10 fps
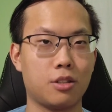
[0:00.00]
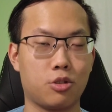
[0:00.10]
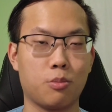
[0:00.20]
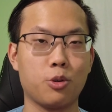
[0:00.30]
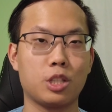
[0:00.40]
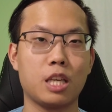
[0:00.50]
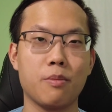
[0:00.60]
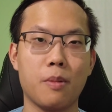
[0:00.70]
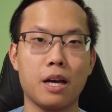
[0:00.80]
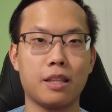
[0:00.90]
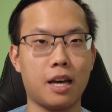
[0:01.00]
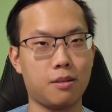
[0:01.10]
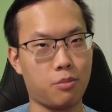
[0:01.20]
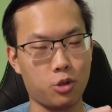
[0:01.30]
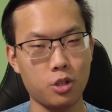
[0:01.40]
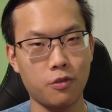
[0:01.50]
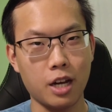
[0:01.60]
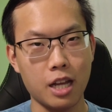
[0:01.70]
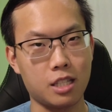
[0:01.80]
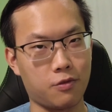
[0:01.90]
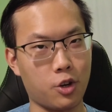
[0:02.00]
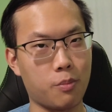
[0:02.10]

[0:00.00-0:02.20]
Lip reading: So it's important to keep in mind that personal finance is very